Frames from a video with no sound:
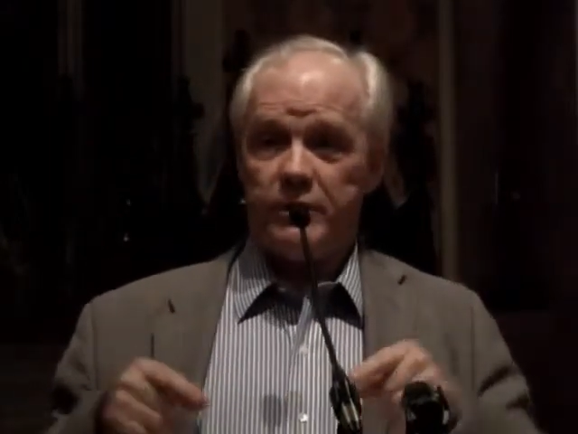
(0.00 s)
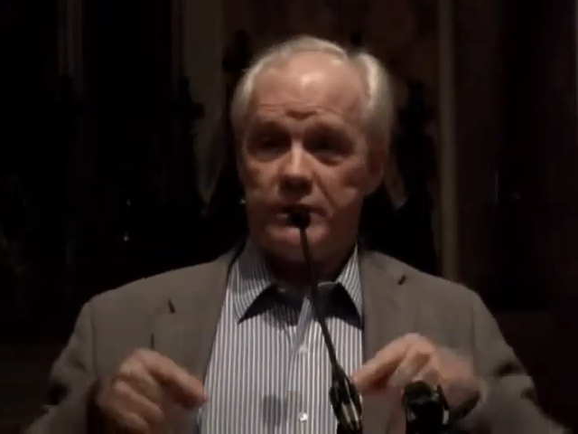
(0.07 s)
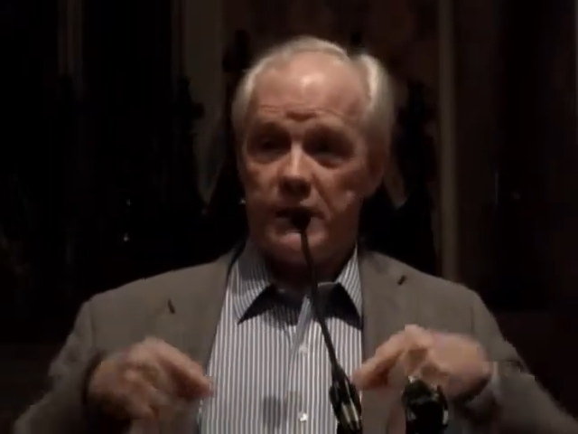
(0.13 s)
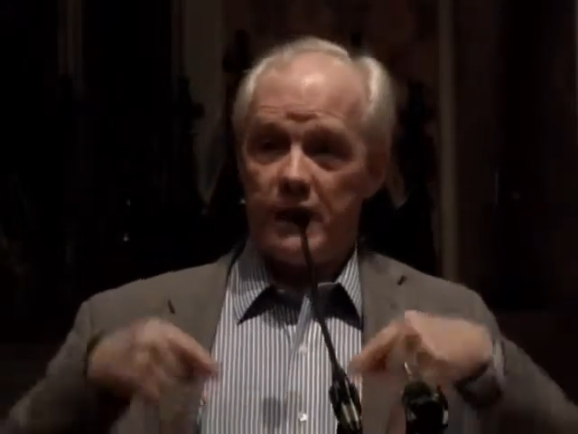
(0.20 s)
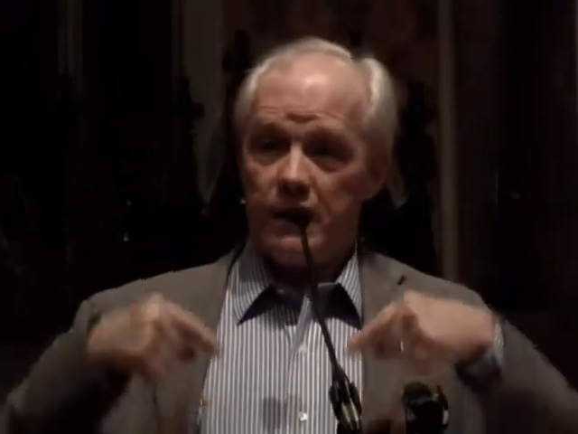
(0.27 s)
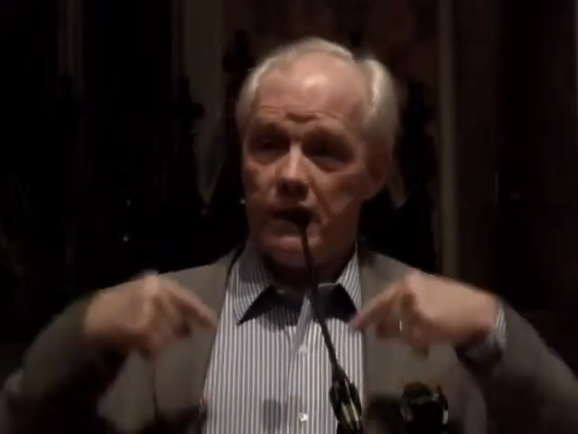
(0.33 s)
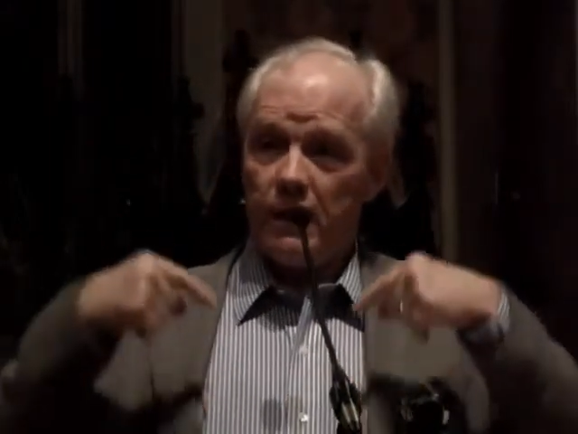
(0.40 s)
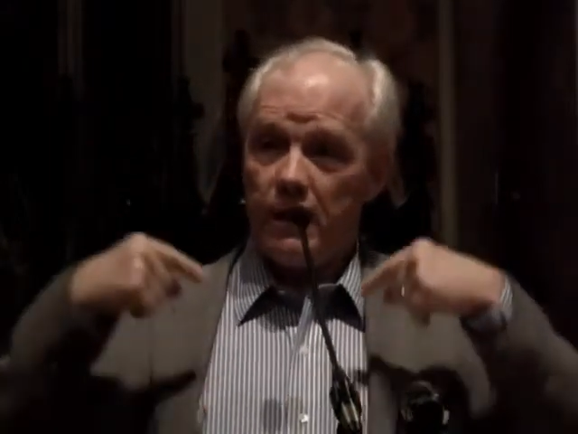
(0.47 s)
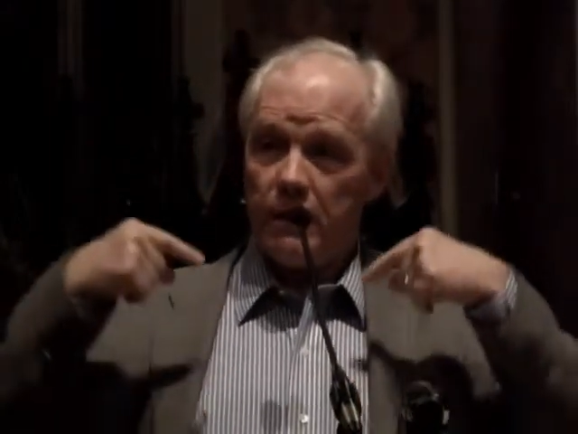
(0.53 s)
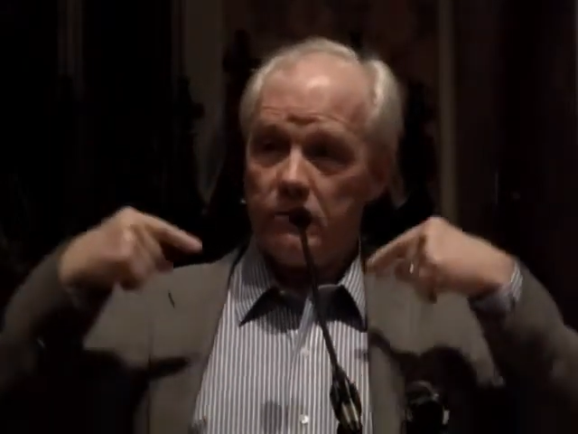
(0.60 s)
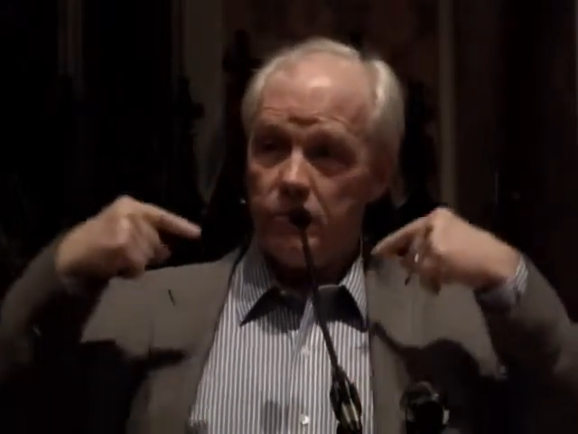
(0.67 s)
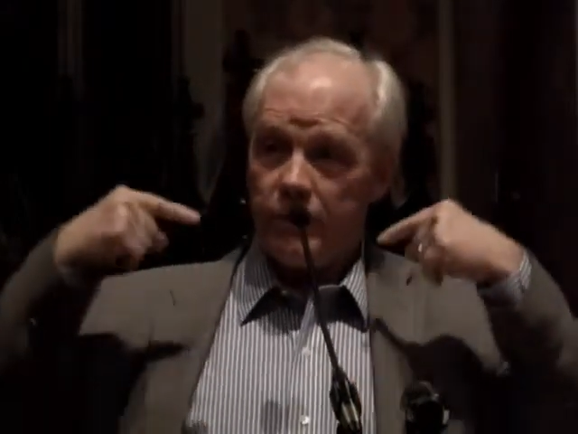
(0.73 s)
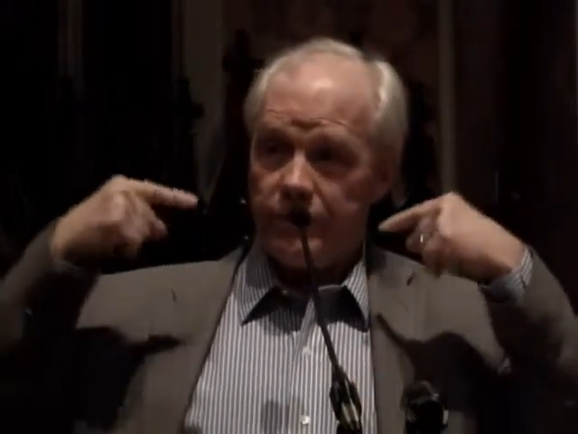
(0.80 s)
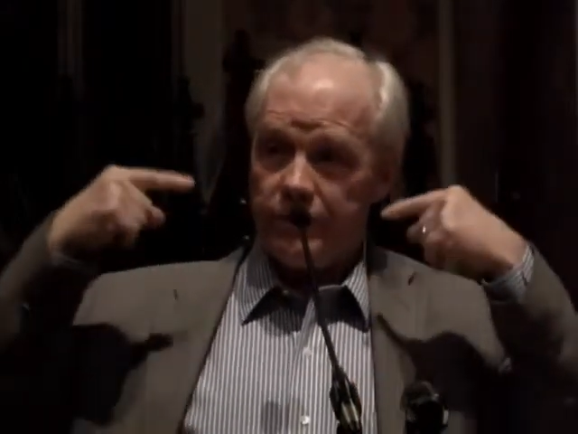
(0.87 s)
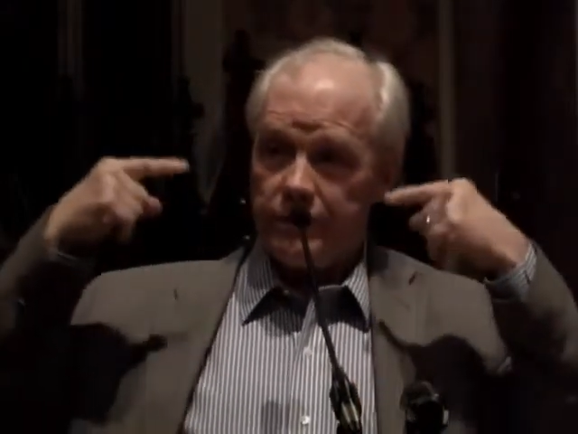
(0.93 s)

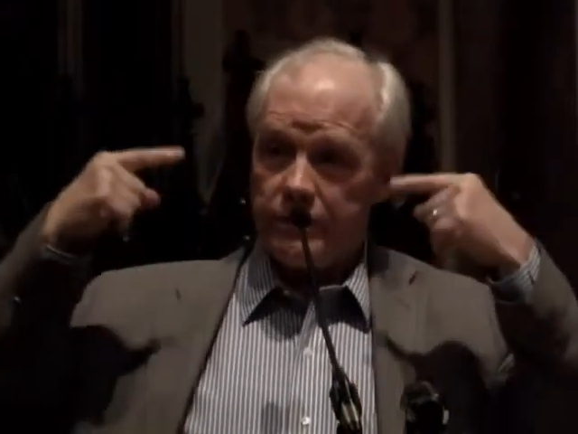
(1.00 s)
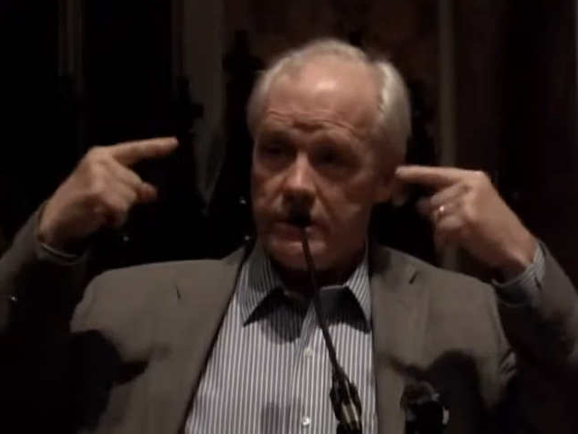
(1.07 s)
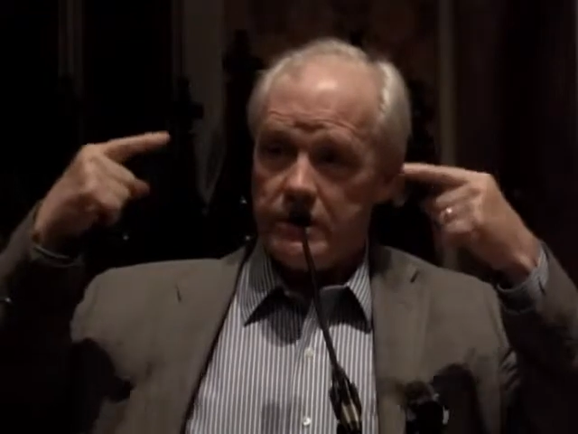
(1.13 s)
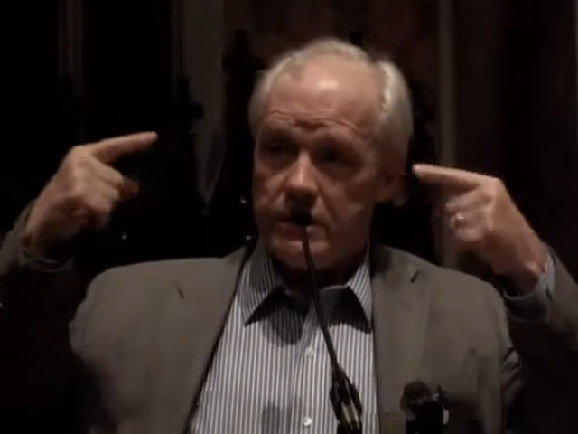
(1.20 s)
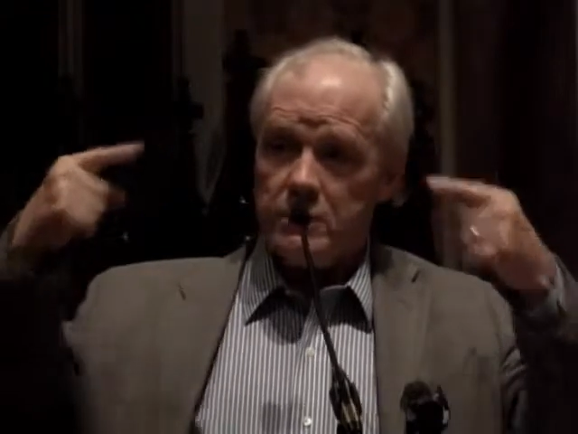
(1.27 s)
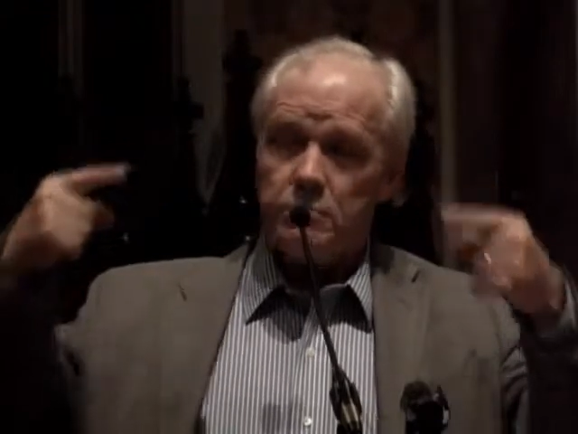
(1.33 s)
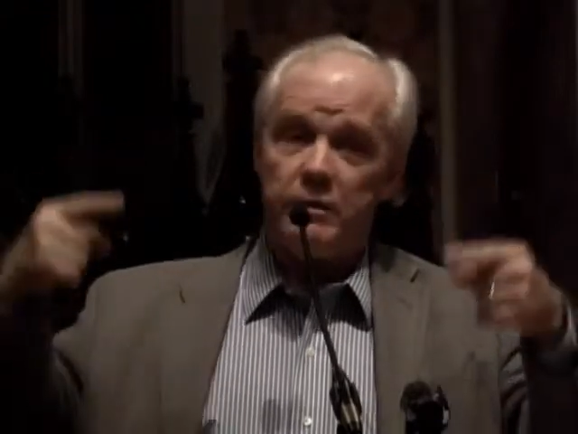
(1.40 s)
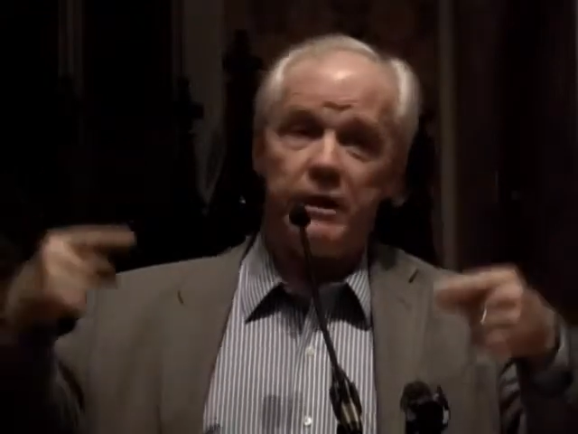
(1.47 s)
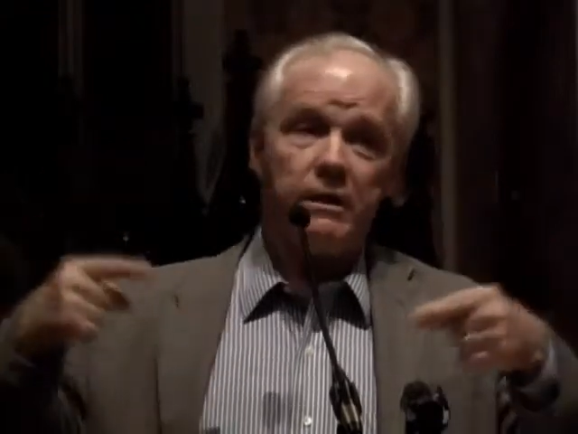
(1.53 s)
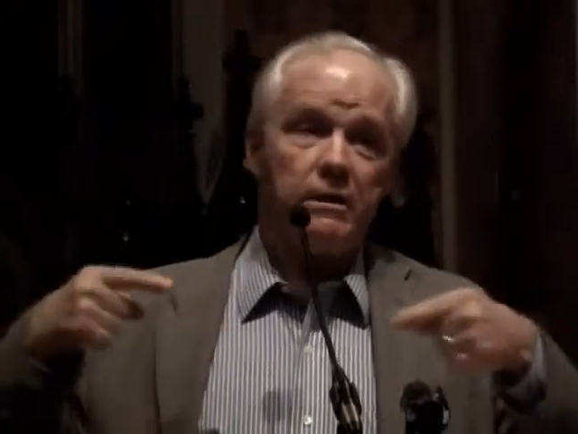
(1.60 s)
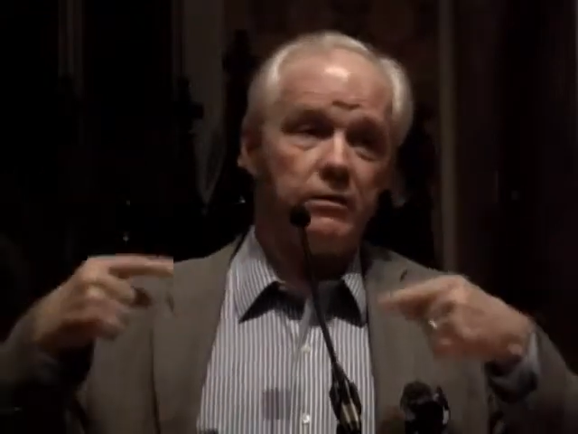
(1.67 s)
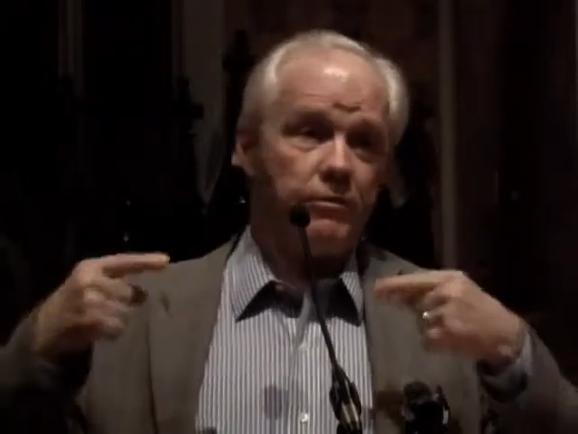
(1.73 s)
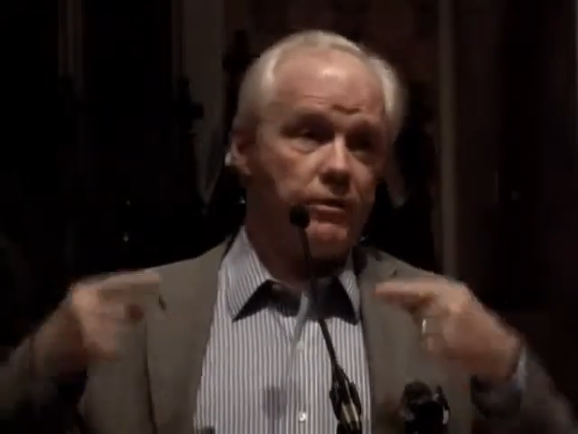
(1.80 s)
particularly with the speed